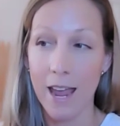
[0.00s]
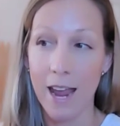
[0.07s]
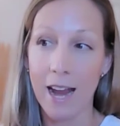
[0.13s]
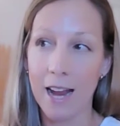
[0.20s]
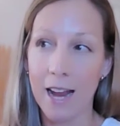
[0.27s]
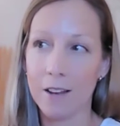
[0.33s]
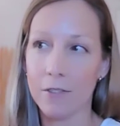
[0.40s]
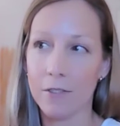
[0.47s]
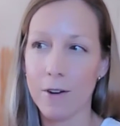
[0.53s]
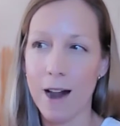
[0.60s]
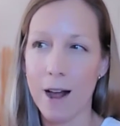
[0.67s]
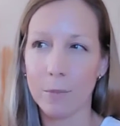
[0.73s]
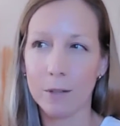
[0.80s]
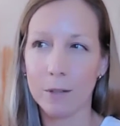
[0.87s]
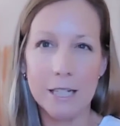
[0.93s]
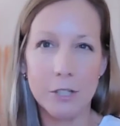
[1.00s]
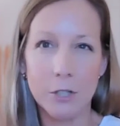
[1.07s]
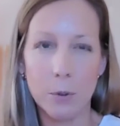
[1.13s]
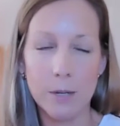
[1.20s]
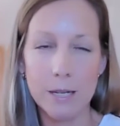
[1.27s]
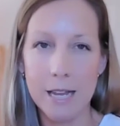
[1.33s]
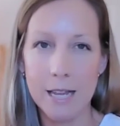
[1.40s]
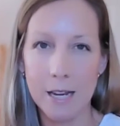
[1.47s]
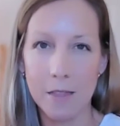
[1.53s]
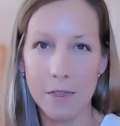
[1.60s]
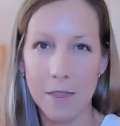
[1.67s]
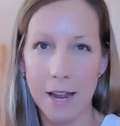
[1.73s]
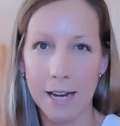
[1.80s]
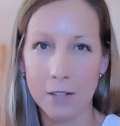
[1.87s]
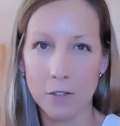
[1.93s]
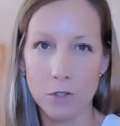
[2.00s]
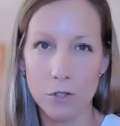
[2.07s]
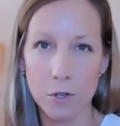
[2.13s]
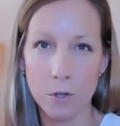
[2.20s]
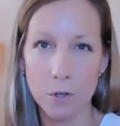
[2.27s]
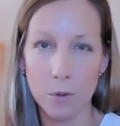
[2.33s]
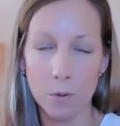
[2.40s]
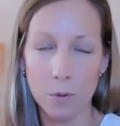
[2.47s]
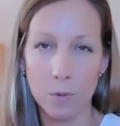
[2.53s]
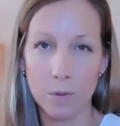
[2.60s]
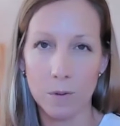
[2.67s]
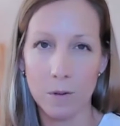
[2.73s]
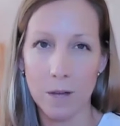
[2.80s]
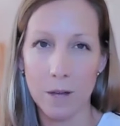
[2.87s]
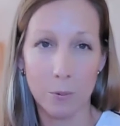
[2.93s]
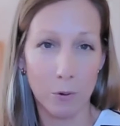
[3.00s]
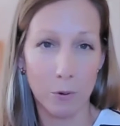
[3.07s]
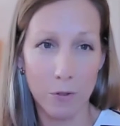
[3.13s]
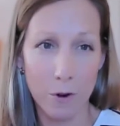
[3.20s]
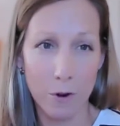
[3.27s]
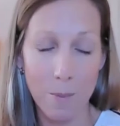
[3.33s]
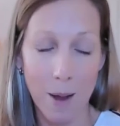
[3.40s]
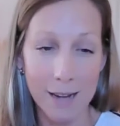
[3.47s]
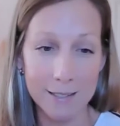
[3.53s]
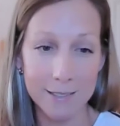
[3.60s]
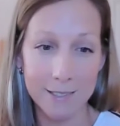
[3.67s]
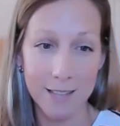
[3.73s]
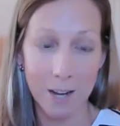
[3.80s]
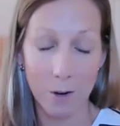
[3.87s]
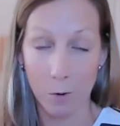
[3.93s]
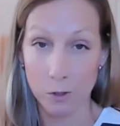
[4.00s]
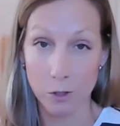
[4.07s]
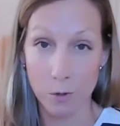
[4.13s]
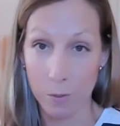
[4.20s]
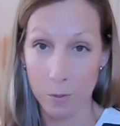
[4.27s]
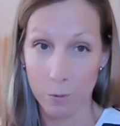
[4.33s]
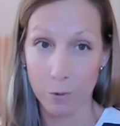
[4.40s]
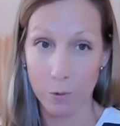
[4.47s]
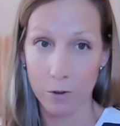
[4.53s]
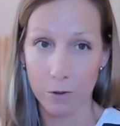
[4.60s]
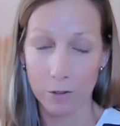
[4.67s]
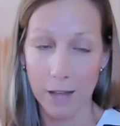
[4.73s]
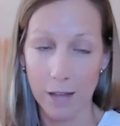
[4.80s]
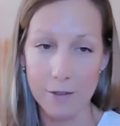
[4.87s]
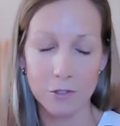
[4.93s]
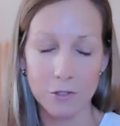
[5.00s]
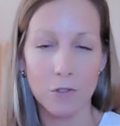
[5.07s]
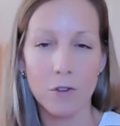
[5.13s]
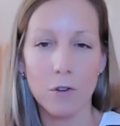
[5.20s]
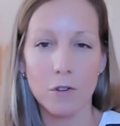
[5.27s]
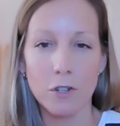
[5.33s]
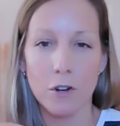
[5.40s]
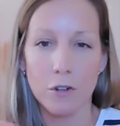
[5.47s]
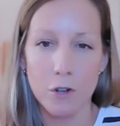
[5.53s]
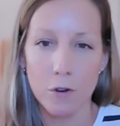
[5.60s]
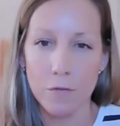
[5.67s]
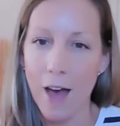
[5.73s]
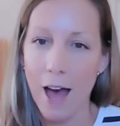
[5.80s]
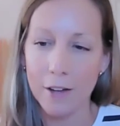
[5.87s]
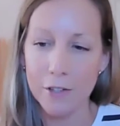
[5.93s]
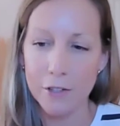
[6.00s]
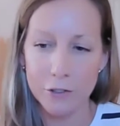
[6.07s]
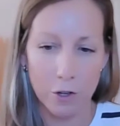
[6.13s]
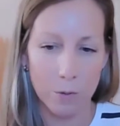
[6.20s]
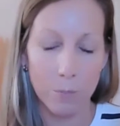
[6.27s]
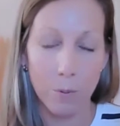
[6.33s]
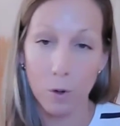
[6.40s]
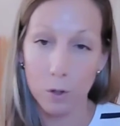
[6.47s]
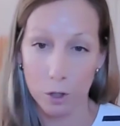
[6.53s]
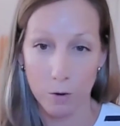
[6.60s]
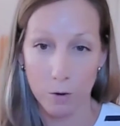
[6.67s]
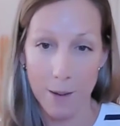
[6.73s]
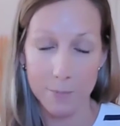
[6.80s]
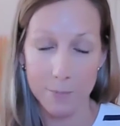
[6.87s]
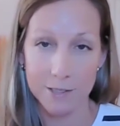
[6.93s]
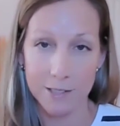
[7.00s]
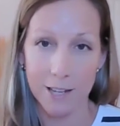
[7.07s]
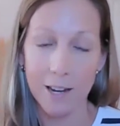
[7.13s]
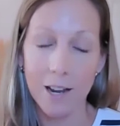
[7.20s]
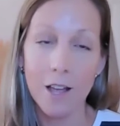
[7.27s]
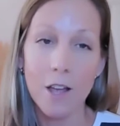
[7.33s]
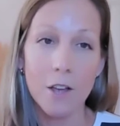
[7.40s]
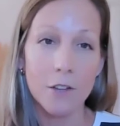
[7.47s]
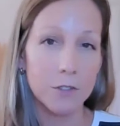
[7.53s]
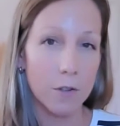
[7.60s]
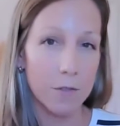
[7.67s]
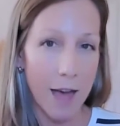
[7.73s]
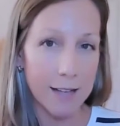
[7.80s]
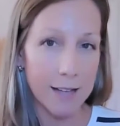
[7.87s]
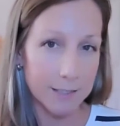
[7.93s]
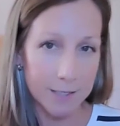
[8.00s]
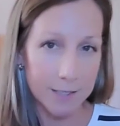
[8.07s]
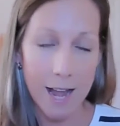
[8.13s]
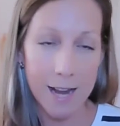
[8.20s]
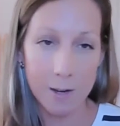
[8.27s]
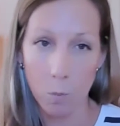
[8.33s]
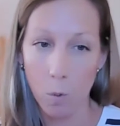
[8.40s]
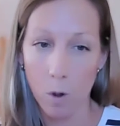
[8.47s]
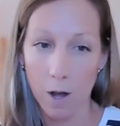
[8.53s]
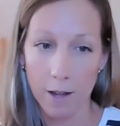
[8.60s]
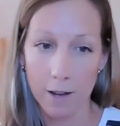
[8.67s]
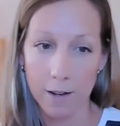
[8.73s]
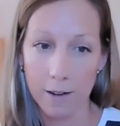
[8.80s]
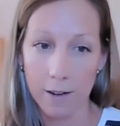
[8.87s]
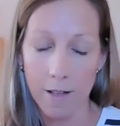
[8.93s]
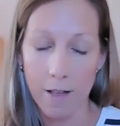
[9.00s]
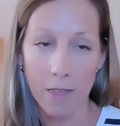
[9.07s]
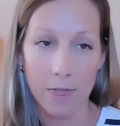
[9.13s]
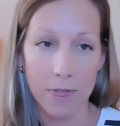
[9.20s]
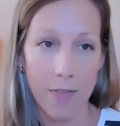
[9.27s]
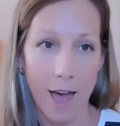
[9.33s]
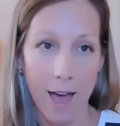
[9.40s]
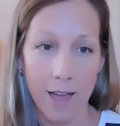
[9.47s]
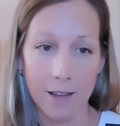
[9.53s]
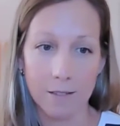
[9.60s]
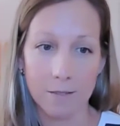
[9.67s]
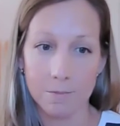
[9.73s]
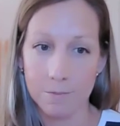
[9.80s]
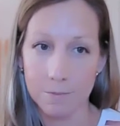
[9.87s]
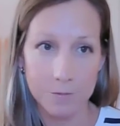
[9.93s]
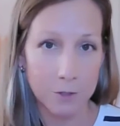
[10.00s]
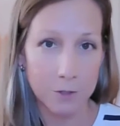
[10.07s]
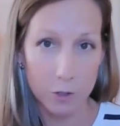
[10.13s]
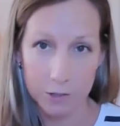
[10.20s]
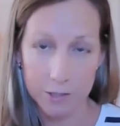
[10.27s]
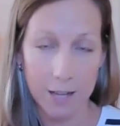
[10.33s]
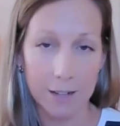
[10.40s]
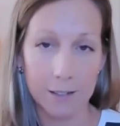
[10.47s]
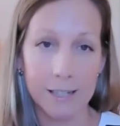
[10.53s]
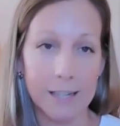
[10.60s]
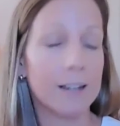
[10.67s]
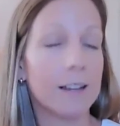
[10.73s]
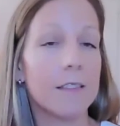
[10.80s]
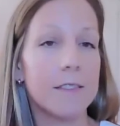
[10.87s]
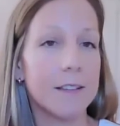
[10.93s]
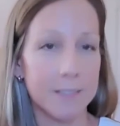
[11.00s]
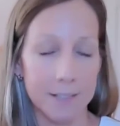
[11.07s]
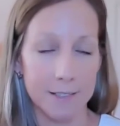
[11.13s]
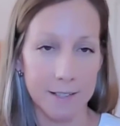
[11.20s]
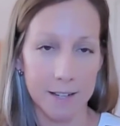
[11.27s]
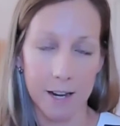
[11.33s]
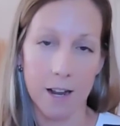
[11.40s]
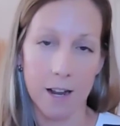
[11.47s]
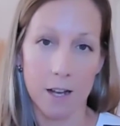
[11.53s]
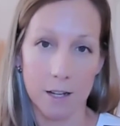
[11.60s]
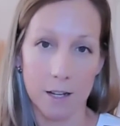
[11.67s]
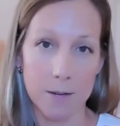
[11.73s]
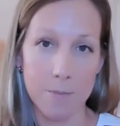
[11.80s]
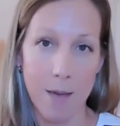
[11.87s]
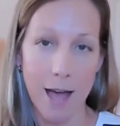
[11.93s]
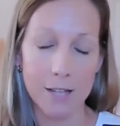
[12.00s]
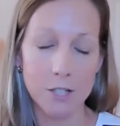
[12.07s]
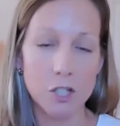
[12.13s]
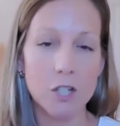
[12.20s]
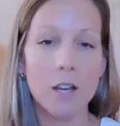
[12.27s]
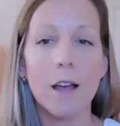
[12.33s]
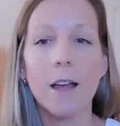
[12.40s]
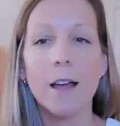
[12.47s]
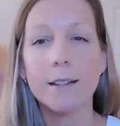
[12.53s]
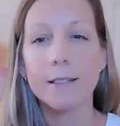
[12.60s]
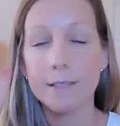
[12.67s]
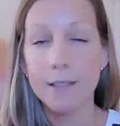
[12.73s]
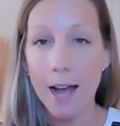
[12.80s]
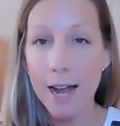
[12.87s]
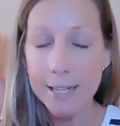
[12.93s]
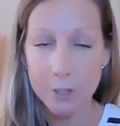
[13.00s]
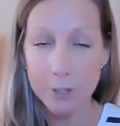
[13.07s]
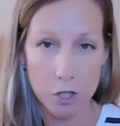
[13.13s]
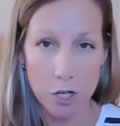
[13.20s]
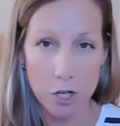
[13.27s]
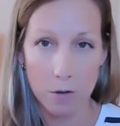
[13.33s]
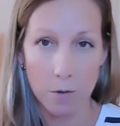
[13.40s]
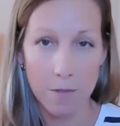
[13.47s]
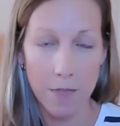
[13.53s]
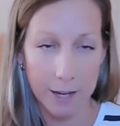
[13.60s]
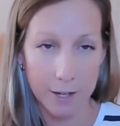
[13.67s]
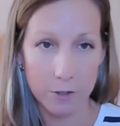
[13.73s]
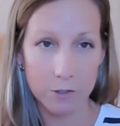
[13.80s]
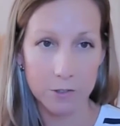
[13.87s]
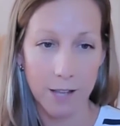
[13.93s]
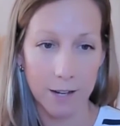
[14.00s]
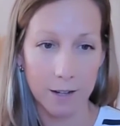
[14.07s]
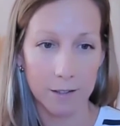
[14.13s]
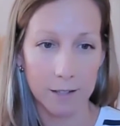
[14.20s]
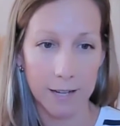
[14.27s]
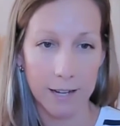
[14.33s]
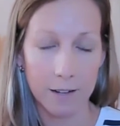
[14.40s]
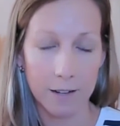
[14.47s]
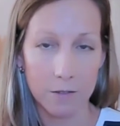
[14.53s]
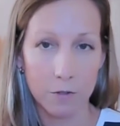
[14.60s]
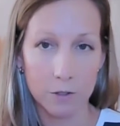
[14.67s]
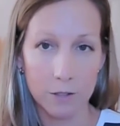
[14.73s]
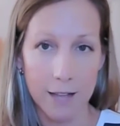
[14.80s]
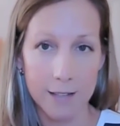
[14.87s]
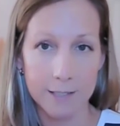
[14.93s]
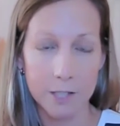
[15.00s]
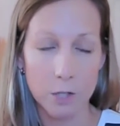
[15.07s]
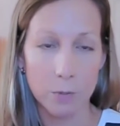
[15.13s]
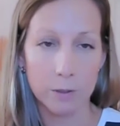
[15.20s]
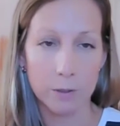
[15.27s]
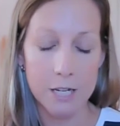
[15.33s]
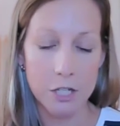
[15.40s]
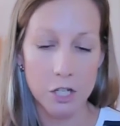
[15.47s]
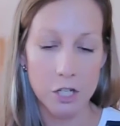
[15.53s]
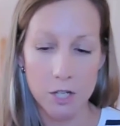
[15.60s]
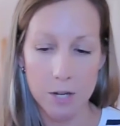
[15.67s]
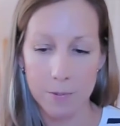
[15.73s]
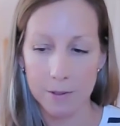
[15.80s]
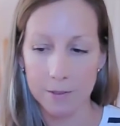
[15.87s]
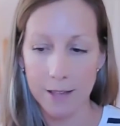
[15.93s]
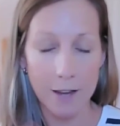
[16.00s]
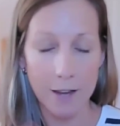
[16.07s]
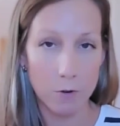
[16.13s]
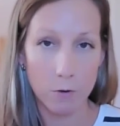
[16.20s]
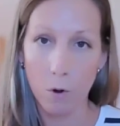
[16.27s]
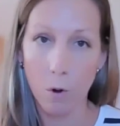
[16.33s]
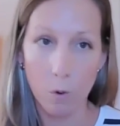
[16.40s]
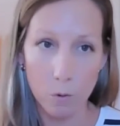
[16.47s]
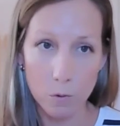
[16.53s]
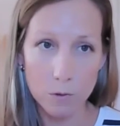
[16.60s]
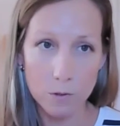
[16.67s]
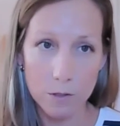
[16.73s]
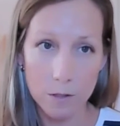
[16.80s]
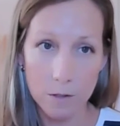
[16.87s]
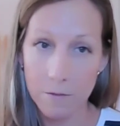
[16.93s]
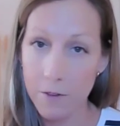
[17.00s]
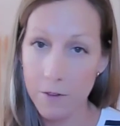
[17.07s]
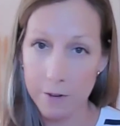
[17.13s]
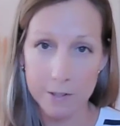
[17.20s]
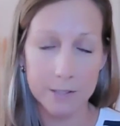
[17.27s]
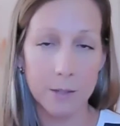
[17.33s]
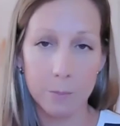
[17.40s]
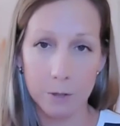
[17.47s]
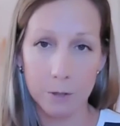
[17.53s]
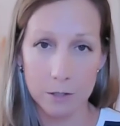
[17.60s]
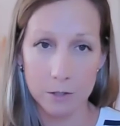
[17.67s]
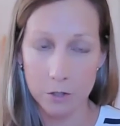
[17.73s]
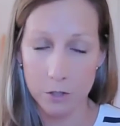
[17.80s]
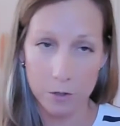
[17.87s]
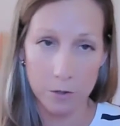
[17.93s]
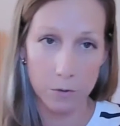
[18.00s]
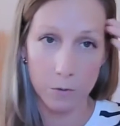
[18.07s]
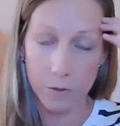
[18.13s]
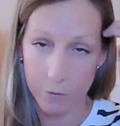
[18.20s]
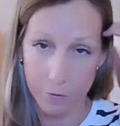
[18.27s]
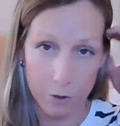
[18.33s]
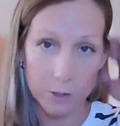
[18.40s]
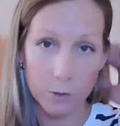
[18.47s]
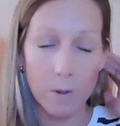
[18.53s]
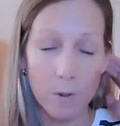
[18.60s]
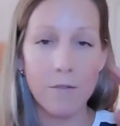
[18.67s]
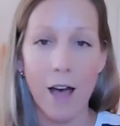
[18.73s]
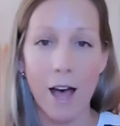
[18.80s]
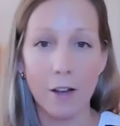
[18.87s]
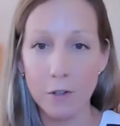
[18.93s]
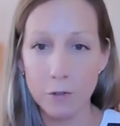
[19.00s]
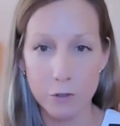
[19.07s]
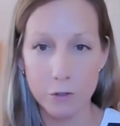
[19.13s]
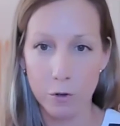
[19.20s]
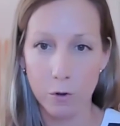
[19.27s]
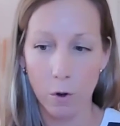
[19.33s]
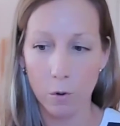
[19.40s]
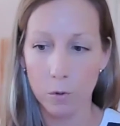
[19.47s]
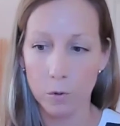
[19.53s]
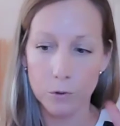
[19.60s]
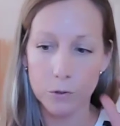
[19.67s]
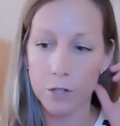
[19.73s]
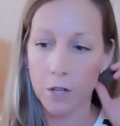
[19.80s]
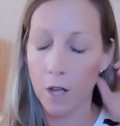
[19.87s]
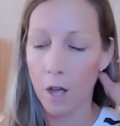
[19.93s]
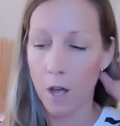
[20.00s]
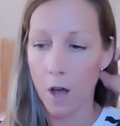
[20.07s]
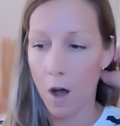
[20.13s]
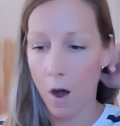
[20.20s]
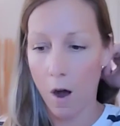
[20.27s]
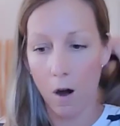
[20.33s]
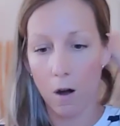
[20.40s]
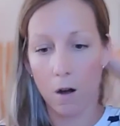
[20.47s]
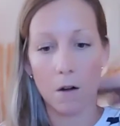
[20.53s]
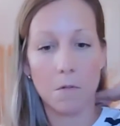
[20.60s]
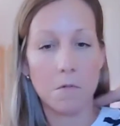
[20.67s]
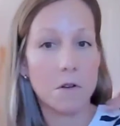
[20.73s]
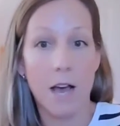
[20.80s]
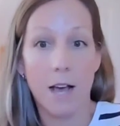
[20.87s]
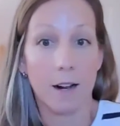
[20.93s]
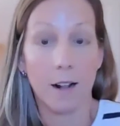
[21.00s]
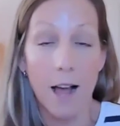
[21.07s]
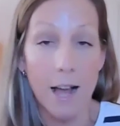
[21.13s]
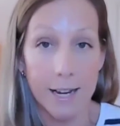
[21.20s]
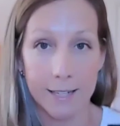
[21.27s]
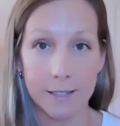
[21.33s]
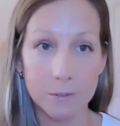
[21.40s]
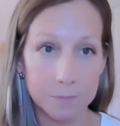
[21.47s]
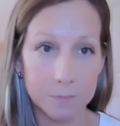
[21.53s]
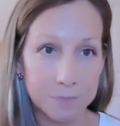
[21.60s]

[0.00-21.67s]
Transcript: And they're not really doing anything to improve their mindset or to improve their life. So your values are polar opposite. So that's sign one that you're settling. This isn't a good match. Sign two that you're settling for less in your relationship is that your goals, very similar to the first one, values, your goals are not aligned.